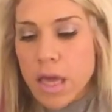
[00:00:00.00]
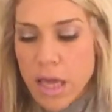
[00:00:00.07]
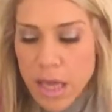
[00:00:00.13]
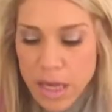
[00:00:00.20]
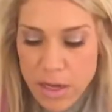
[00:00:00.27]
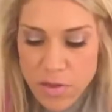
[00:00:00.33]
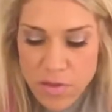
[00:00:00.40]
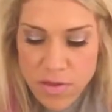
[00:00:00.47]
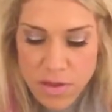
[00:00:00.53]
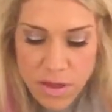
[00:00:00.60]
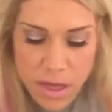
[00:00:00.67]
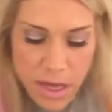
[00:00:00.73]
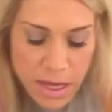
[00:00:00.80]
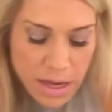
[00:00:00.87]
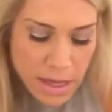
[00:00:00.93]
and I just
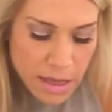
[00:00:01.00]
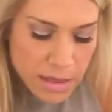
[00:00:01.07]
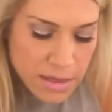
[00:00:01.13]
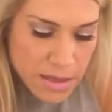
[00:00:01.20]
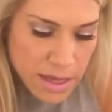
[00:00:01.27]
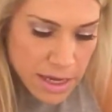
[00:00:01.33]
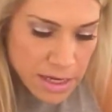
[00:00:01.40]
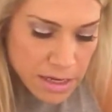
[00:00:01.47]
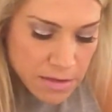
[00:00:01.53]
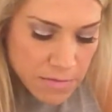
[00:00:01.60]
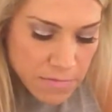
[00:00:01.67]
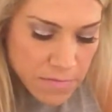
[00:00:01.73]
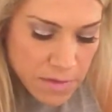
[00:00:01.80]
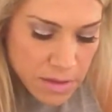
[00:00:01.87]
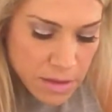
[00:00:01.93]
cut outside
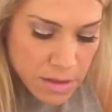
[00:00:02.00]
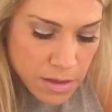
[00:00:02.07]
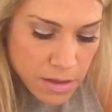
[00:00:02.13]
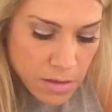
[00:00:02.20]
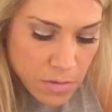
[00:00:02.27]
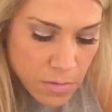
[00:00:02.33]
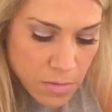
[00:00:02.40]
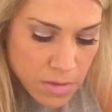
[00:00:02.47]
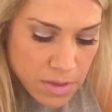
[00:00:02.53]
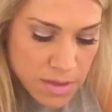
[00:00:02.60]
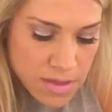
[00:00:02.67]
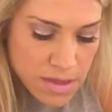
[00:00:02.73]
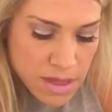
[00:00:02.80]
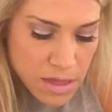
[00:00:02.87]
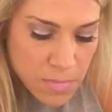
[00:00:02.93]
of where the
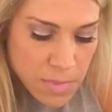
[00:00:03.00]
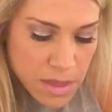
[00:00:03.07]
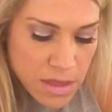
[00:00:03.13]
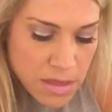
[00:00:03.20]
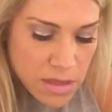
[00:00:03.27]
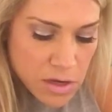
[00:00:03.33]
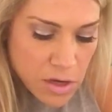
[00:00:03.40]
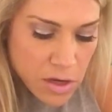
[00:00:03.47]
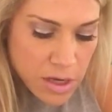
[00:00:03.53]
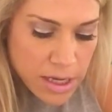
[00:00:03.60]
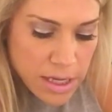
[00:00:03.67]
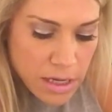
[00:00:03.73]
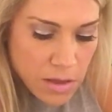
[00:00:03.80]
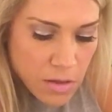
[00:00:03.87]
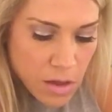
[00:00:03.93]
seam is, and you're going
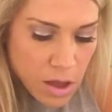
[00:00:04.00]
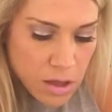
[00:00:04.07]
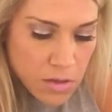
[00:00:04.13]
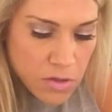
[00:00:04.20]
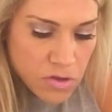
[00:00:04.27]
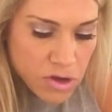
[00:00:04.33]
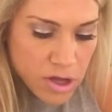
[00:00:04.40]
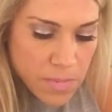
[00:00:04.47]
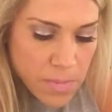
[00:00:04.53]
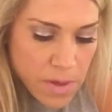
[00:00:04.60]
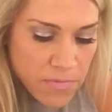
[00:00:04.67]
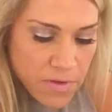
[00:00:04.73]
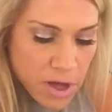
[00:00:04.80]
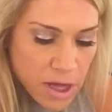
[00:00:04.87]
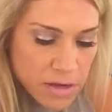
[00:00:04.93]
to get a long strip
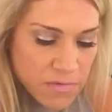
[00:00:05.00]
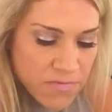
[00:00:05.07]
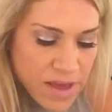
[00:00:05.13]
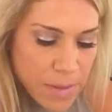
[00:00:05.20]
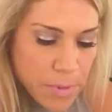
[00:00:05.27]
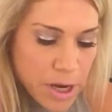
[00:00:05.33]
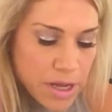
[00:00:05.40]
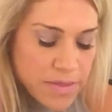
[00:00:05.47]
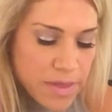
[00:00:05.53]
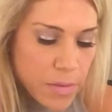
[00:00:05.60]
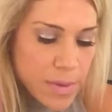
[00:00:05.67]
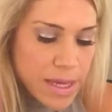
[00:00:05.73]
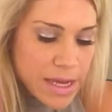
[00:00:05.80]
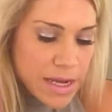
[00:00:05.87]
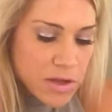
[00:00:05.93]
of cotton fabric that
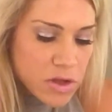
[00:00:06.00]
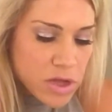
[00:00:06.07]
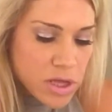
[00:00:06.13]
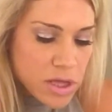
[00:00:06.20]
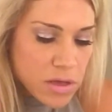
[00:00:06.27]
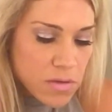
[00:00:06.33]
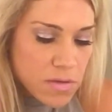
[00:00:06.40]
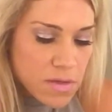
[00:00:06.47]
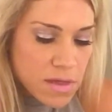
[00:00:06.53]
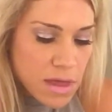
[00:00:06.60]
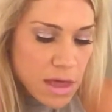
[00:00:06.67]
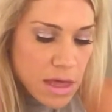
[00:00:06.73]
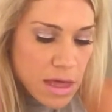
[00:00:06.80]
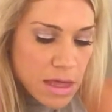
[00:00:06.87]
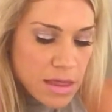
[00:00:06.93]
we can actually use
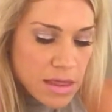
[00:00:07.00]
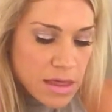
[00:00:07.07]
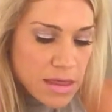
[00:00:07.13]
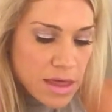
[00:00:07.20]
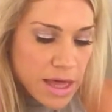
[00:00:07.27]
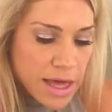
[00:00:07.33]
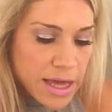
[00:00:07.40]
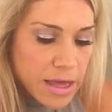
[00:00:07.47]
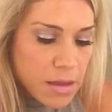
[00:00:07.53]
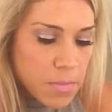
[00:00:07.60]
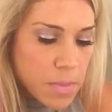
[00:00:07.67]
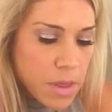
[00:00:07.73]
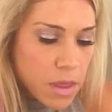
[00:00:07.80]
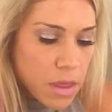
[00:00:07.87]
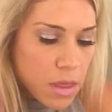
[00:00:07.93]
to tie up
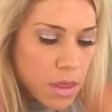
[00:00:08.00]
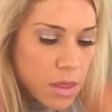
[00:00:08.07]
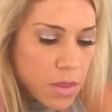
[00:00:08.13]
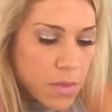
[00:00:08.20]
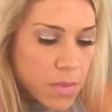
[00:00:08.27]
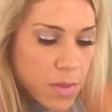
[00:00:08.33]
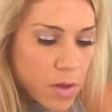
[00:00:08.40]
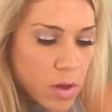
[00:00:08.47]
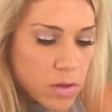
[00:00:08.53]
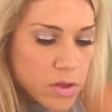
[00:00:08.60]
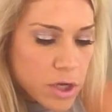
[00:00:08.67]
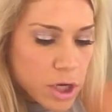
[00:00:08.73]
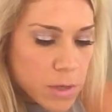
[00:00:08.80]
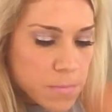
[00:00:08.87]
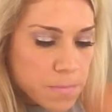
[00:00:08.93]
the
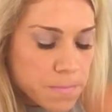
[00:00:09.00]
halter.